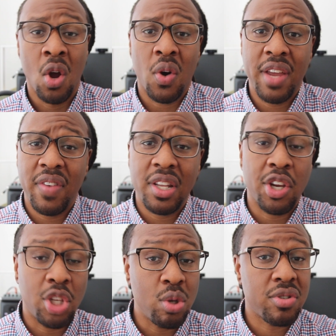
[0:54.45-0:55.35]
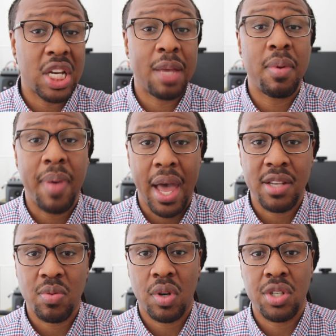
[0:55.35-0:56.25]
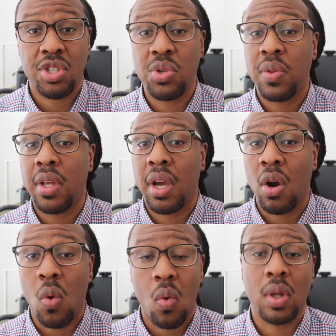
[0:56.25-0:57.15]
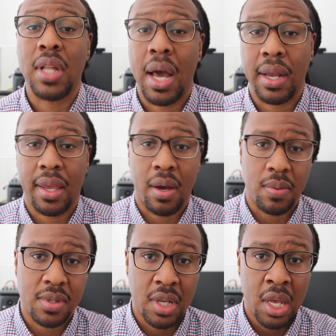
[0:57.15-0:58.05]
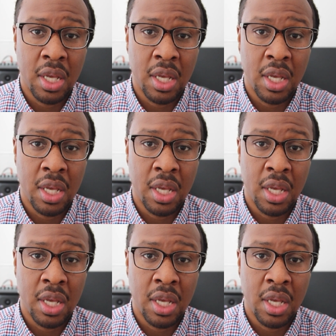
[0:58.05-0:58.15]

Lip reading: or even their username and passwords to their online accounts.